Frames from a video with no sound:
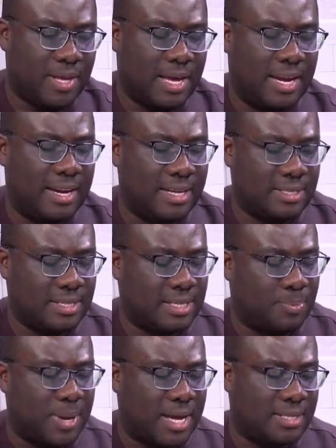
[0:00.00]
And this is
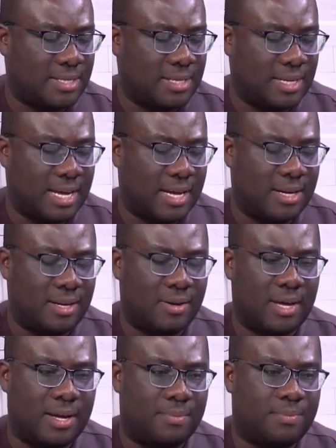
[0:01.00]
a party
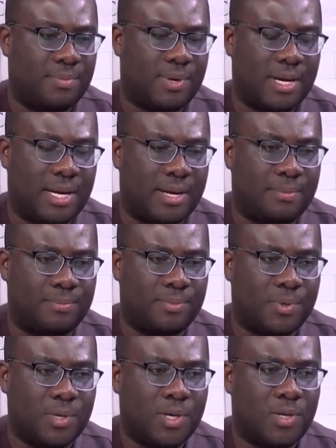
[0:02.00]
that
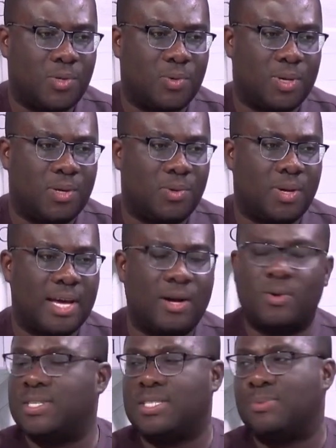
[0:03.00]
you
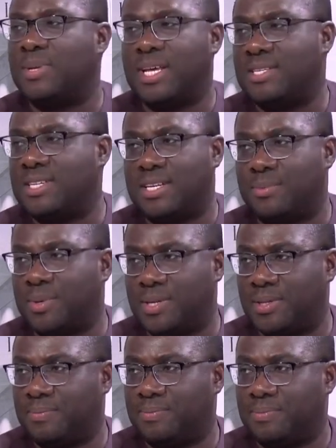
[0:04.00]
cannot intimidate anybody.
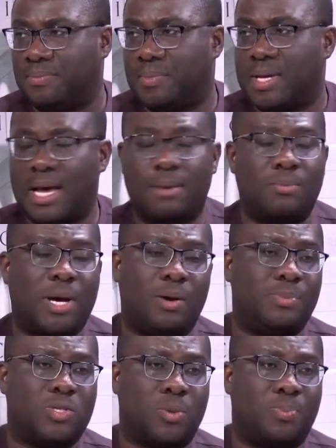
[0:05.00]
I'll
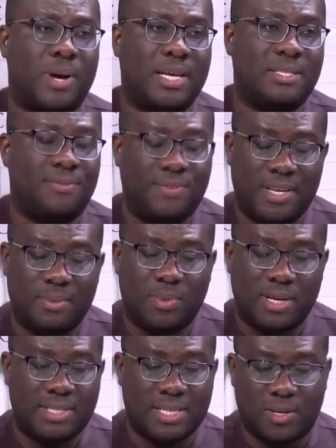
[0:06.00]
be surprised if
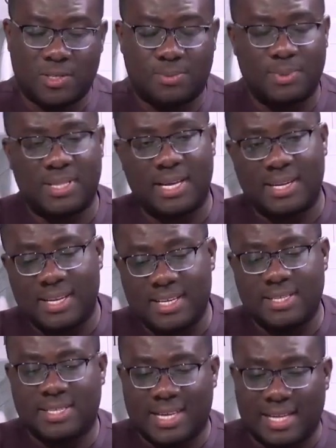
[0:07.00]
anybody tells me that
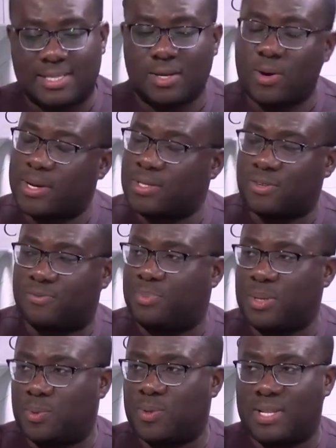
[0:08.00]
these categories of
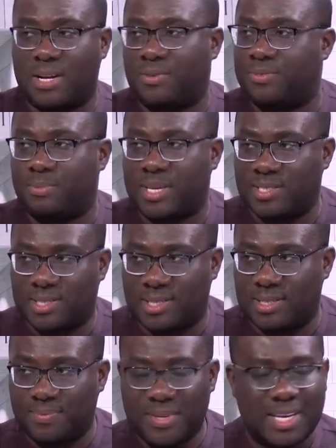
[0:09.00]
people that we've mentioned
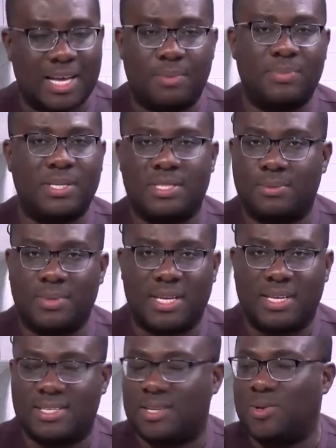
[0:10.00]
can be
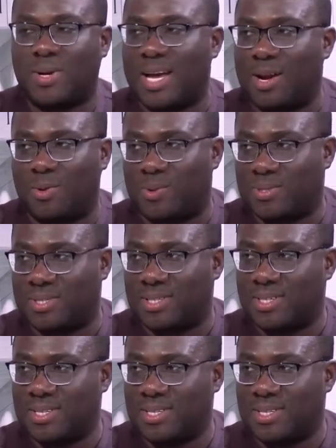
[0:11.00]
intimidated. You cannot.